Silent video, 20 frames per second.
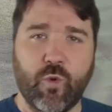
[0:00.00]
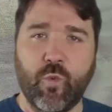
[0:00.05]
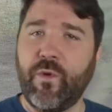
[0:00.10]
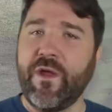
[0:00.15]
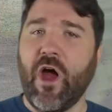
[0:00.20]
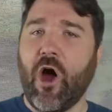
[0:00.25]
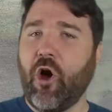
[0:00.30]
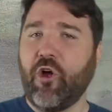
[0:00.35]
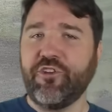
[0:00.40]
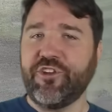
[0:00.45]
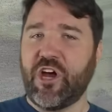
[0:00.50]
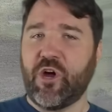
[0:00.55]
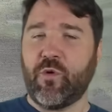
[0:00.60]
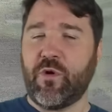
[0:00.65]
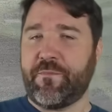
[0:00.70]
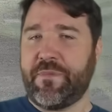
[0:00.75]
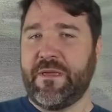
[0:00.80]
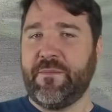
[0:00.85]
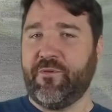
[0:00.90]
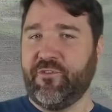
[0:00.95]
We all know
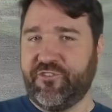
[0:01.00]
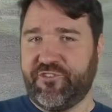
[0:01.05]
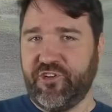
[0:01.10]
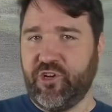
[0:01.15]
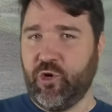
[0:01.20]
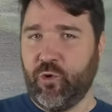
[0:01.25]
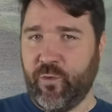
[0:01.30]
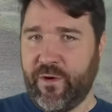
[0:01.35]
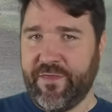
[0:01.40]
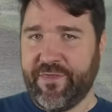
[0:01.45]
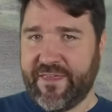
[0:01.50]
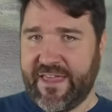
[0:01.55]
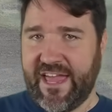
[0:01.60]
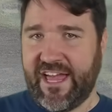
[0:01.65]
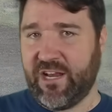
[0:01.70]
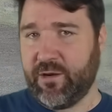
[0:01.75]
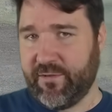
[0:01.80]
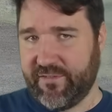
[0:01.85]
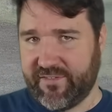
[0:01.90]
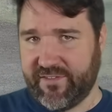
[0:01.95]
what people do with
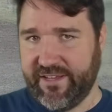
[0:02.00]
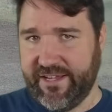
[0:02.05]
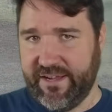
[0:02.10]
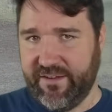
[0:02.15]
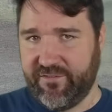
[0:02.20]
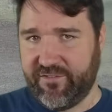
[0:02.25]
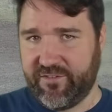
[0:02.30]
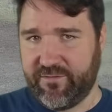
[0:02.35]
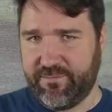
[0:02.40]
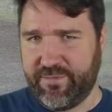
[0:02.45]
cannabis leaves,